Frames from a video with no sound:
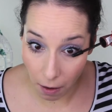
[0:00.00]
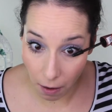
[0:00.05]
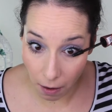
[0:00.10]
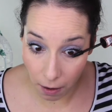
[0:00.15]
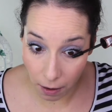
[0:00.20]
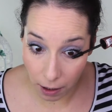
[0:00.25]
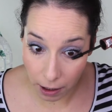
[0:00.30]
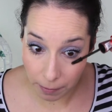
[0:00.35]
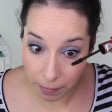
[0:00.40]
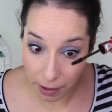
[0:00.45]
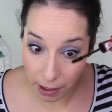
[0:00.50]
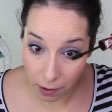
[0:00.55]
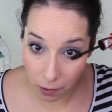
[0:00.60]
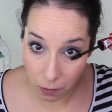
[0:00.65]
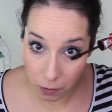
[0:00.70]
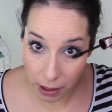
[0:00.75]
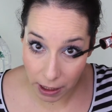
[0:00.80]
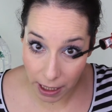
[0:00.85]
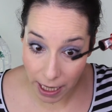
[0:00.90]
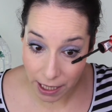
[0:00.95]
on my
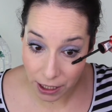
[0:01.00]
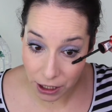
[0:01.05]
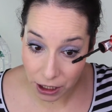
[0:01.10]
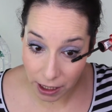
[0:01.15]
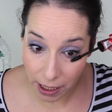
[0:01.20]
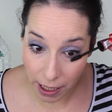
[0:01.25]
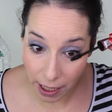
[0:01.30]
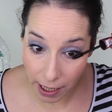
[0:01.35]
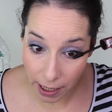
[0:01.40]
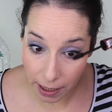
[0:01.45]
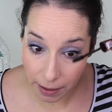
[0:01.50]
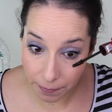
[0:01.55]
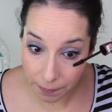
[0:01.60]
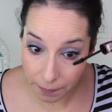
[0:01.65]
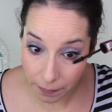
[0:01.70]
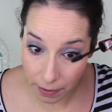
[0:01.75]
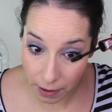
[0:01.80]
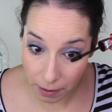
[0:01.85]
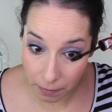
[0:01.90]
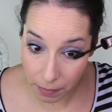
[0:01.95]
lower lash line,
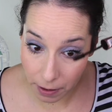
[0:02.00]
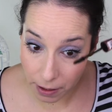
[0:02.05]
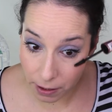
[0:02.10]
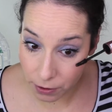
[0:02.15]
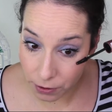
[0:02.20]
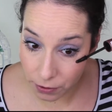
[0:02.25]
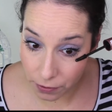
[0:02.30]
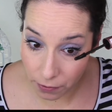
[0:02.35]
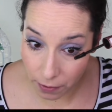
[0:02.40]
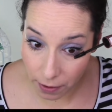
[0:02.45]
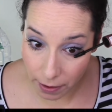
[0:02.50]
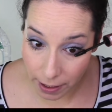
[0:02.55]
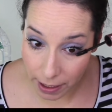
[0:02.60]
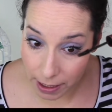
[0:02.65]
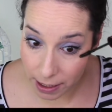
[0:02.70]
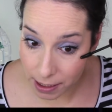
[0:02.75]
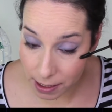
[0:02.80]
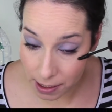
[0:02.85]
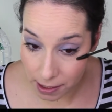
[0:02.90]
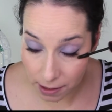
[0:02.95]
but the truth
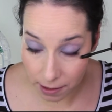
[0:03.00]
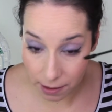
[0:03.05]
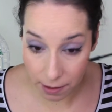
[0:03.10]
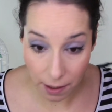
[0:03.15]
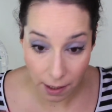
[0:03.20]
is